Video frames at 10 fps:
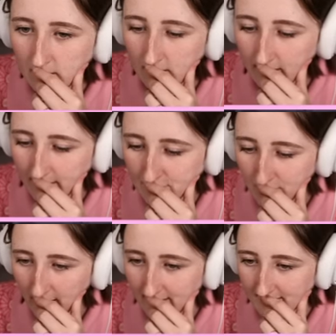uh,
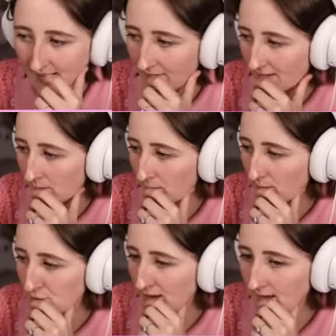trying to get the
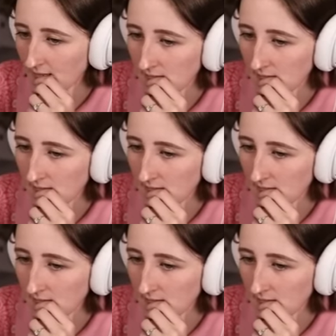ambrosia.